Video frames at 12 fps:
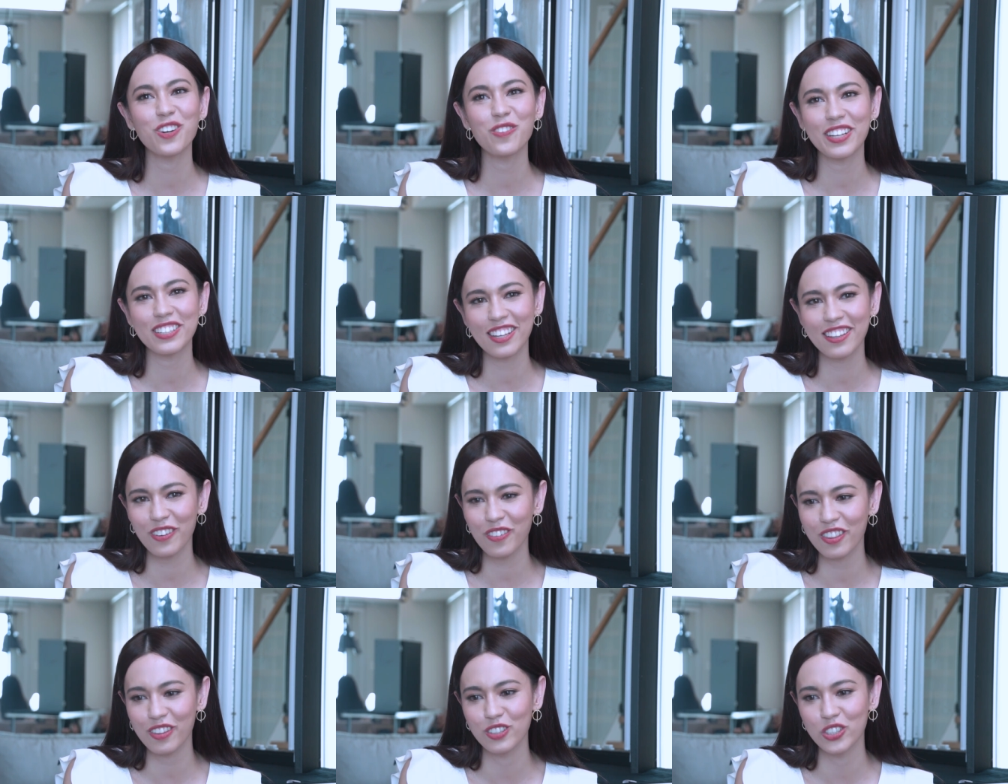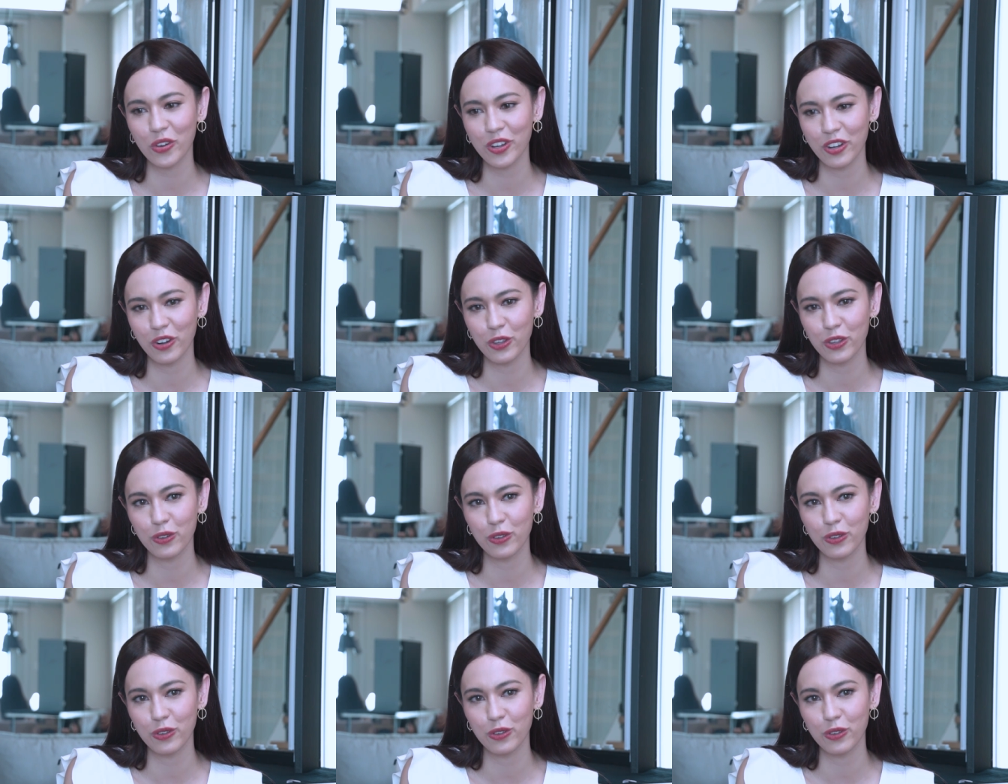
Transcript: No, no, because I think with you, Joey, you know, you,